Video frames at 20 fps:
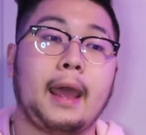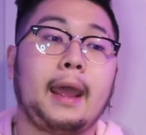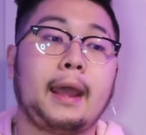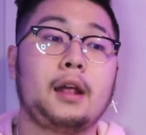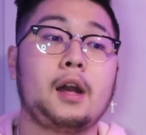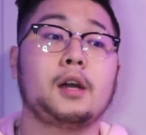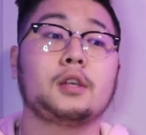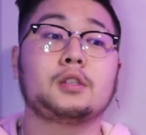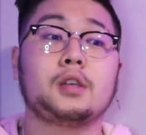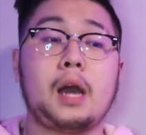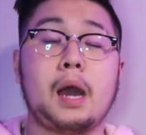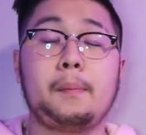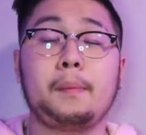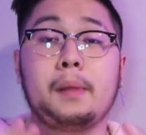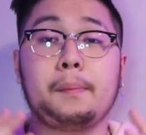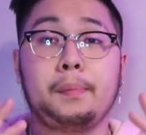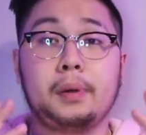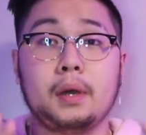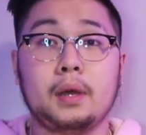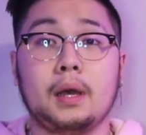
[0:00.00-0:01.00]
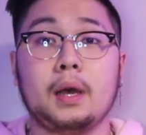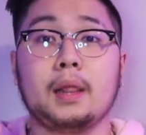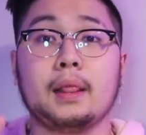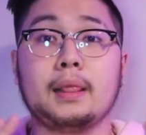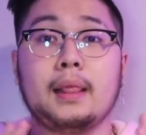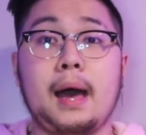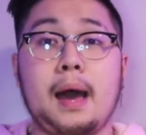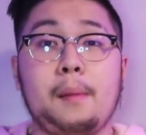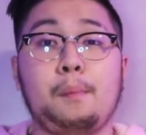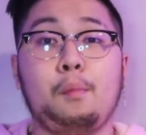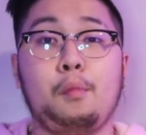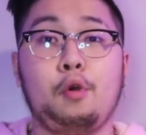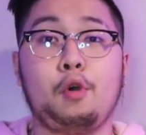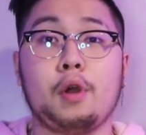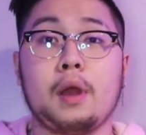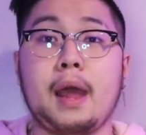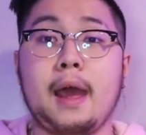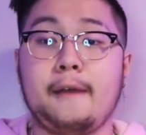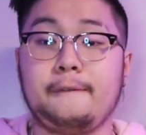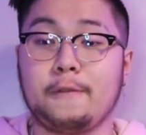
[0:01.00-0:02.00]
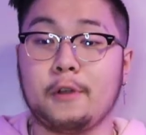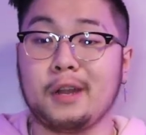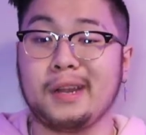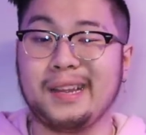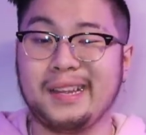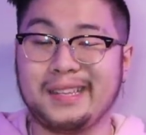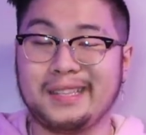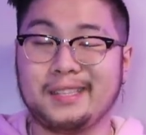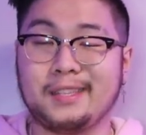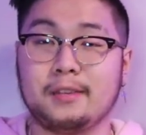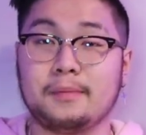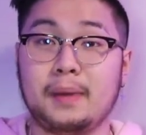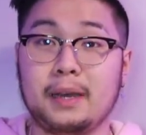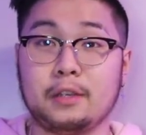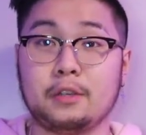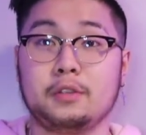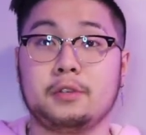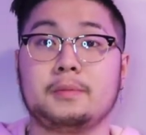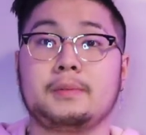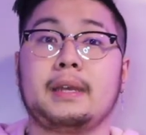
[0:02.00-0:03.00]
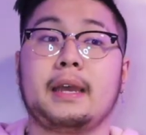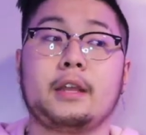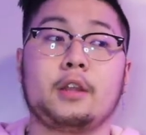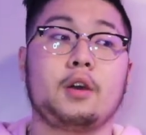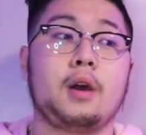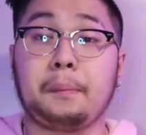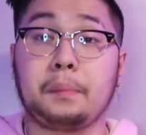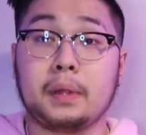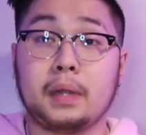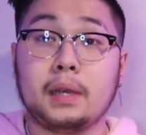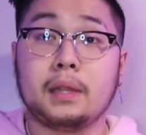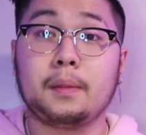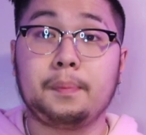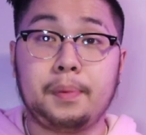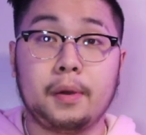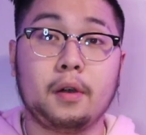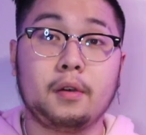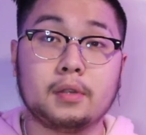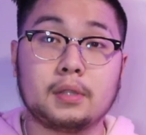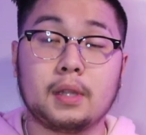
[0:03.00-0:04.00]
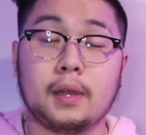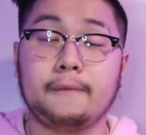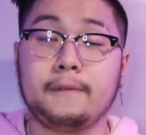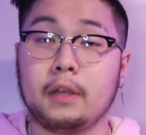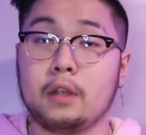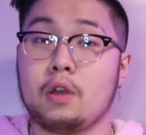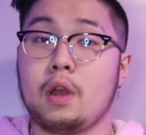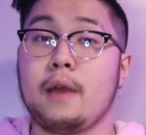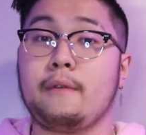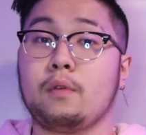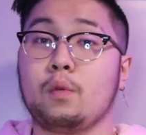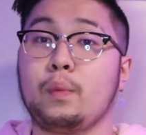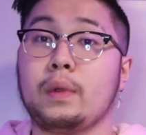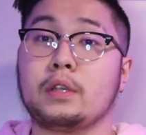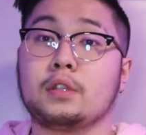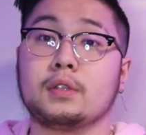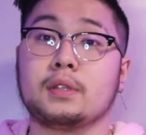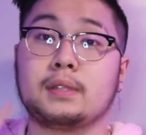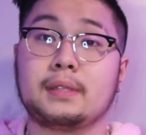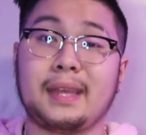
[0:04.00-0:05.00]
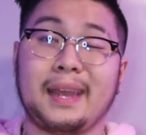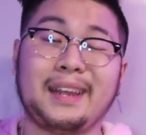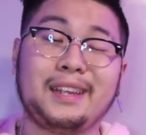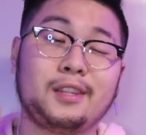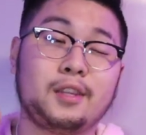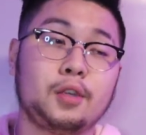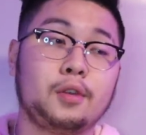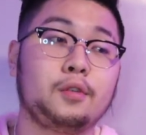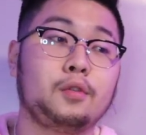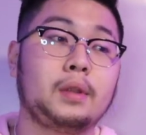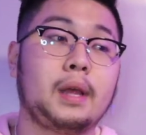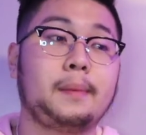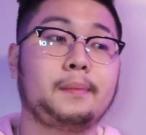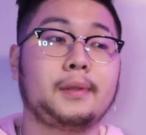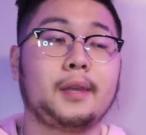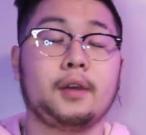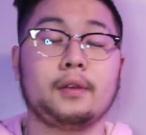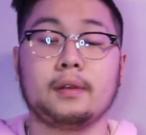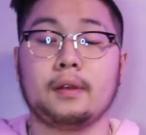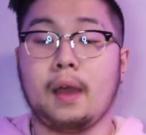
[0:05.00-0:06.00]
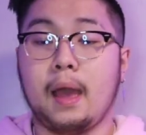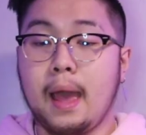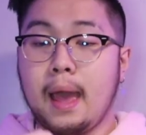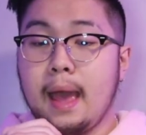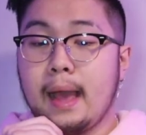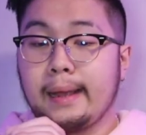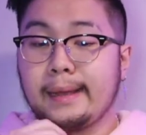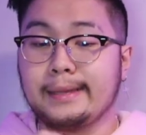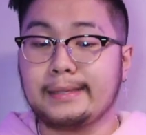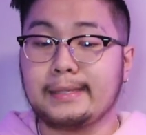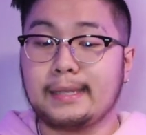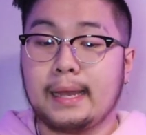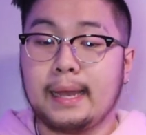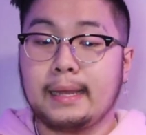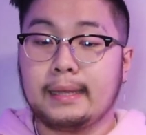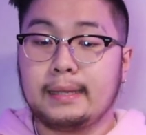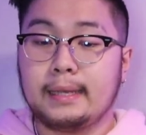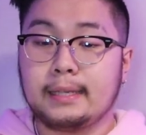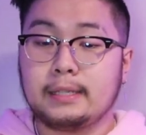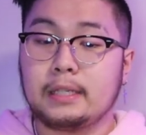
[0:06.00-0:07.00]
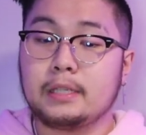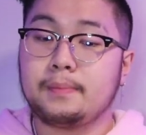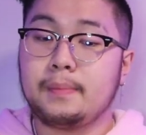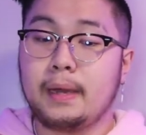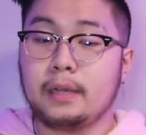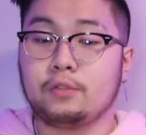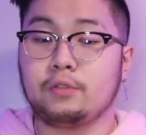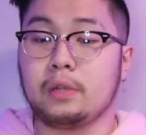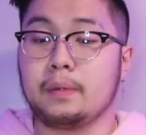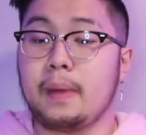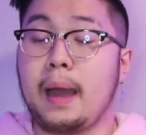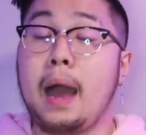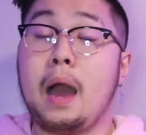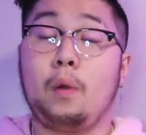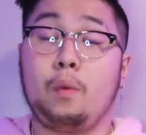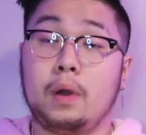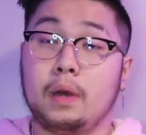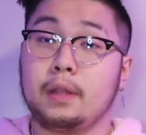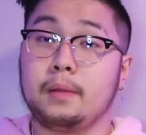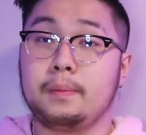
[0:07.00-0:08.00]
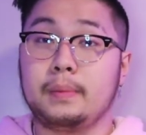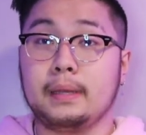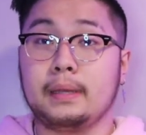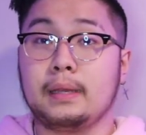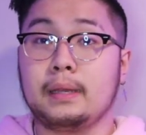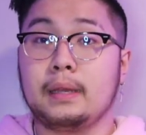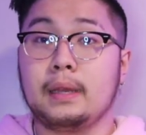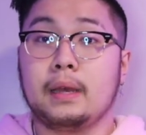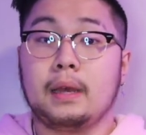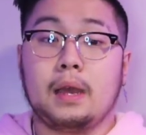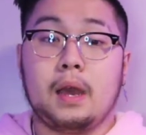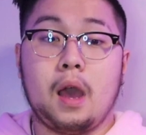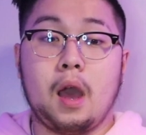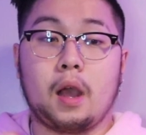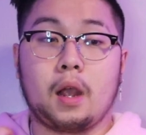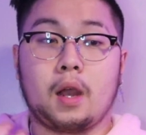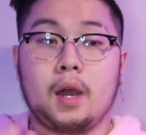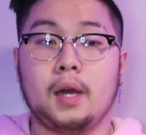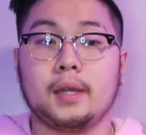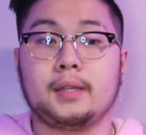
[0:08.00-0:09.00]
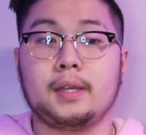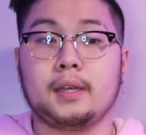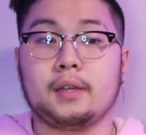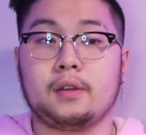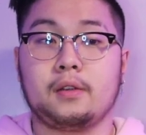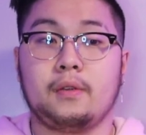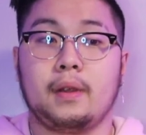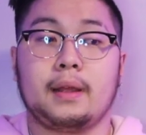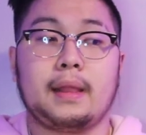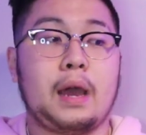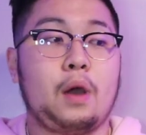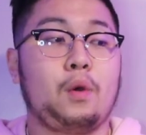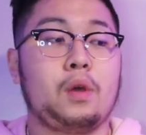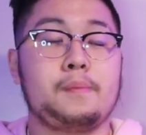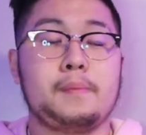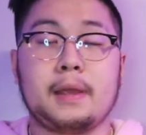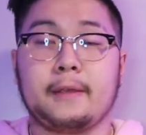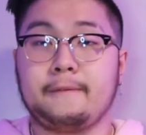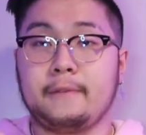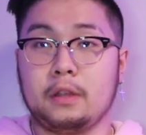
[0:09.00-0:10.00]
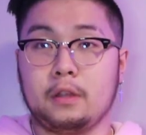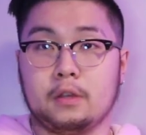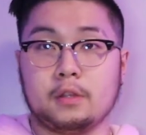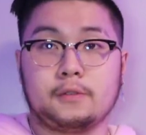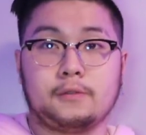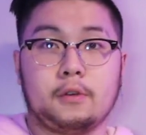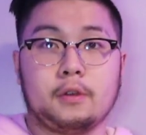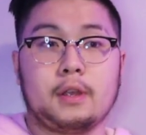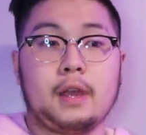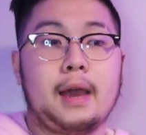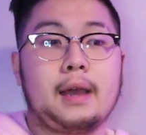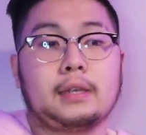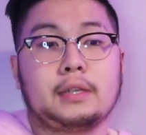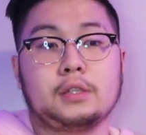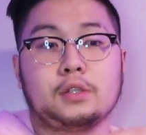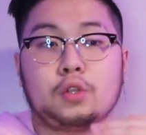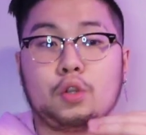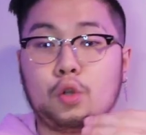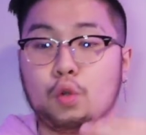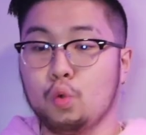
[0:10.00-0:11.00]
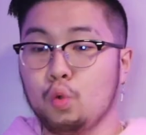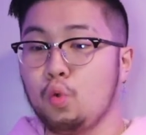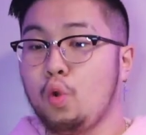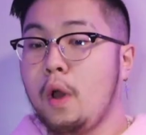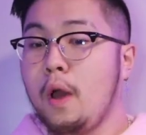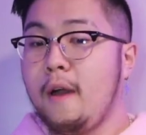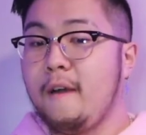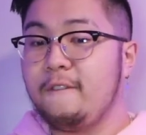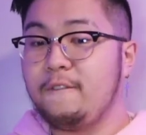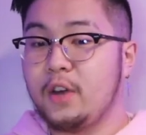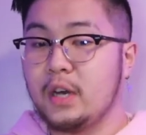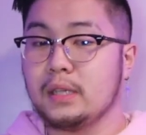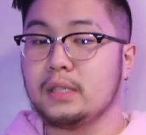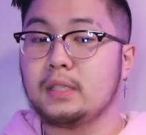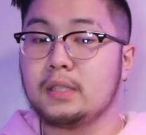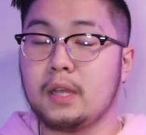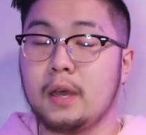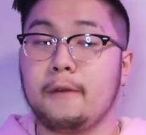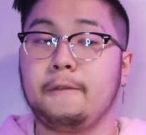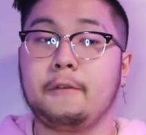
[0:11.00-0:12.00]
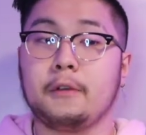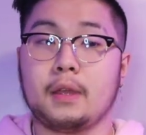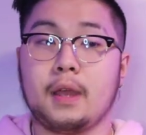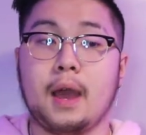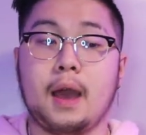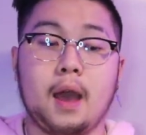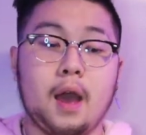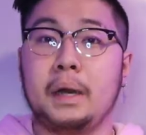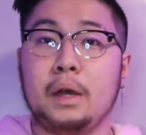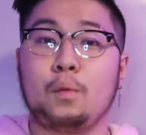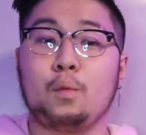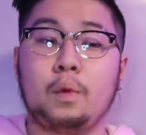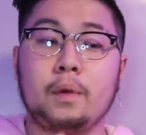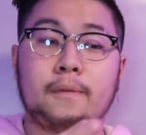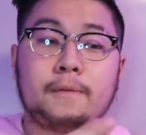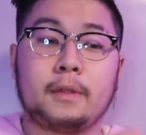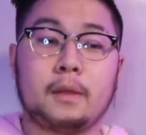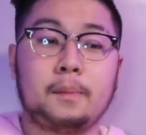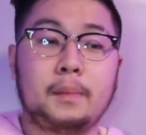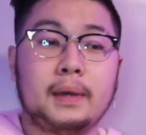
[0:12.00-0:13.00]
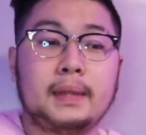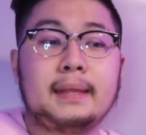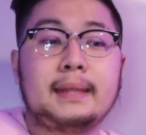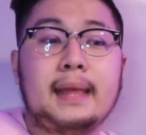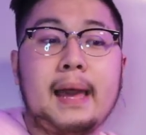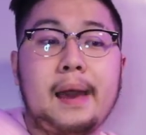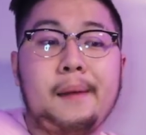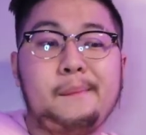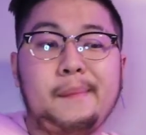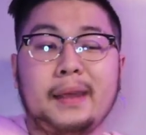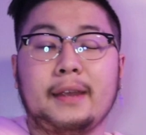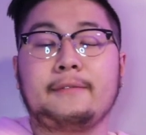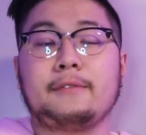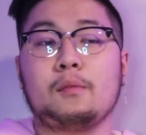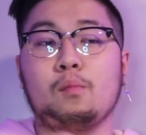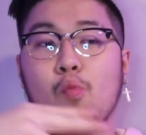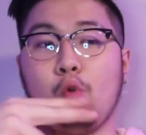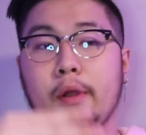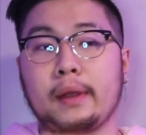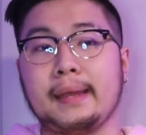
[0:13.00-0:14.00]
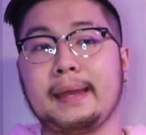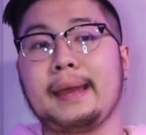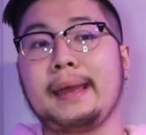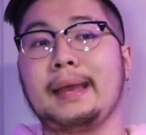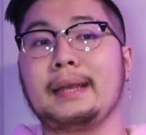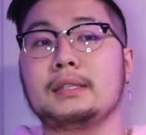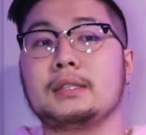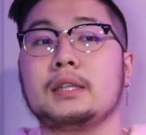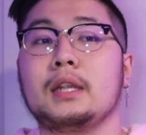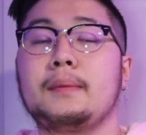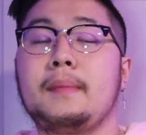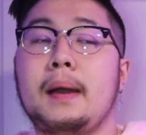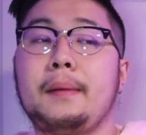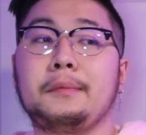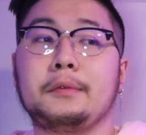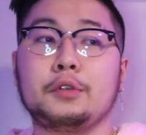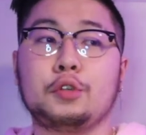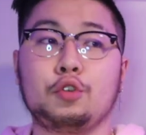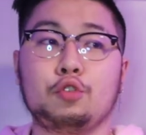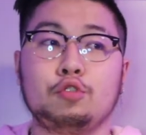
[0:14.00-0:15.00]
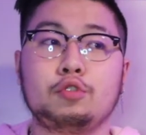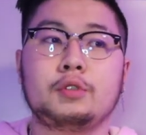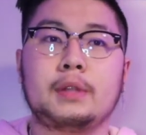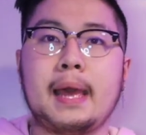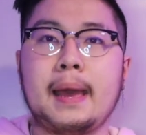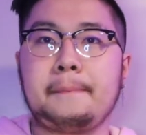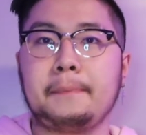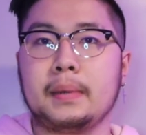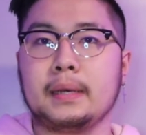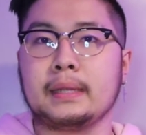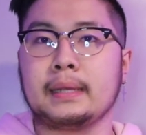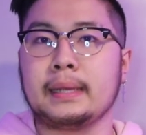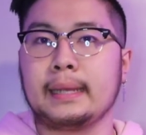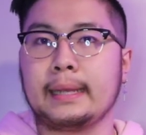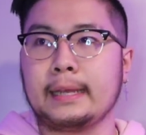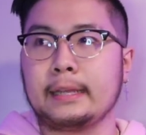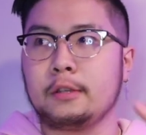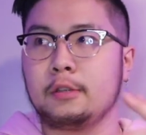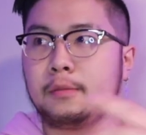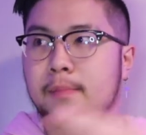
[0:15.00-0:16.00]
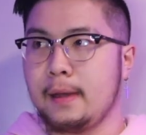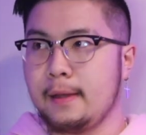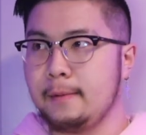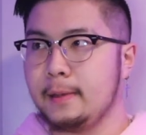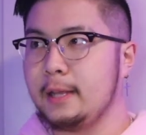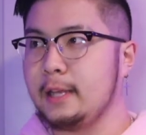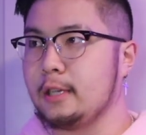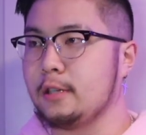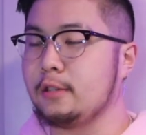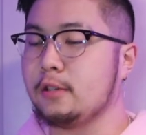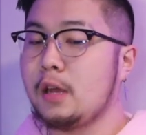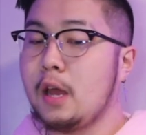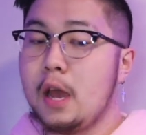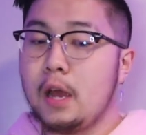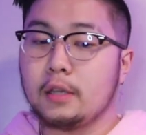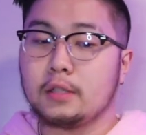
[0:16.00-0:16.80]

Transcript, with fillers: And also I'm gonna put a lot more effort into my YouTube channel. I'm gonna post a video every week, so stay tuned. I'm telling you, cause this is my dream. I wanna be a content creator. I wanna make videos for y'all, just do fun stuff for y'all. But with the money that I make from working at H&M, I'm gonna use that money into my videos.